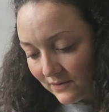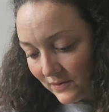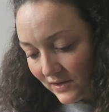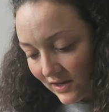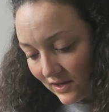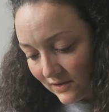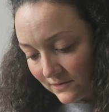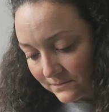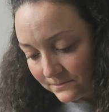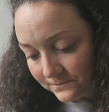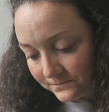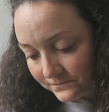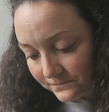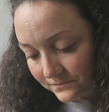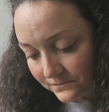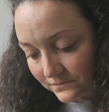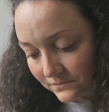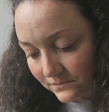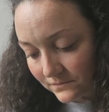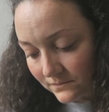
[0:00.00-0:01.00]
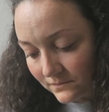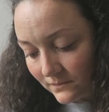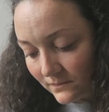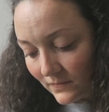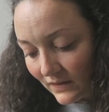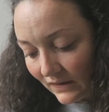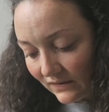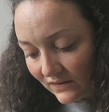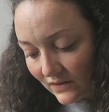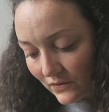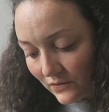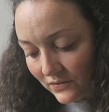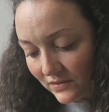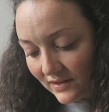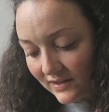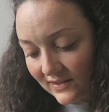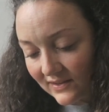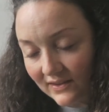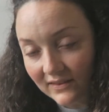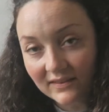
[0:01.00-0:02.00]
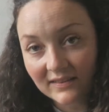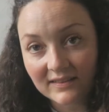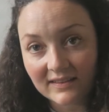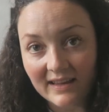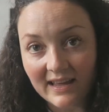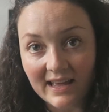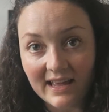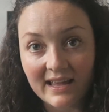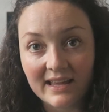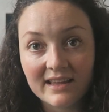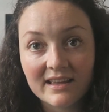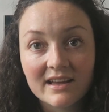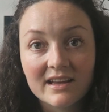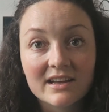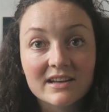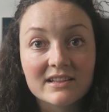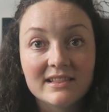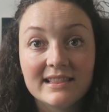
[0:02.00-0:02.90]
here we go. So on the last day,